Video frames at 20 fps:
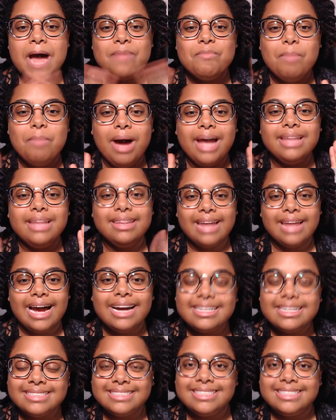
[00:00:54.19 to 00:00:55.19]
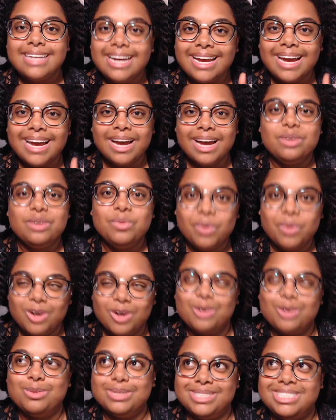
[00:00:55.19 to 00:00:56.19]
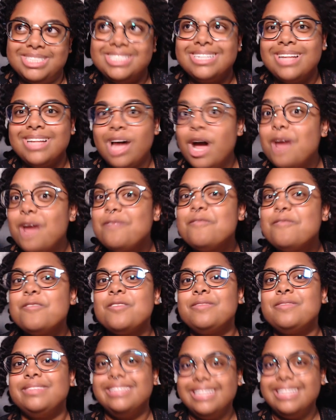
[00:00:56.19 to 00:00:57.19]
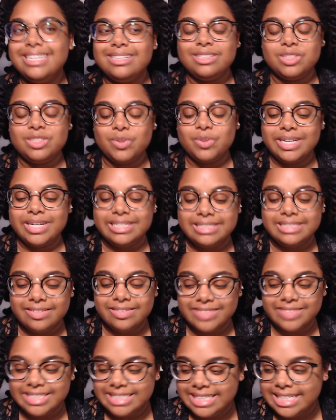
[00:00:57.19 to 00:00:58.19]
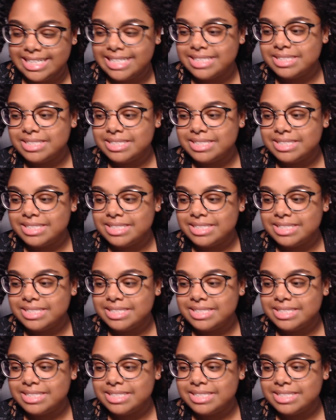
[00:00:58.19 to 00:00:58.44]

my last day at work was July 15th, 2017.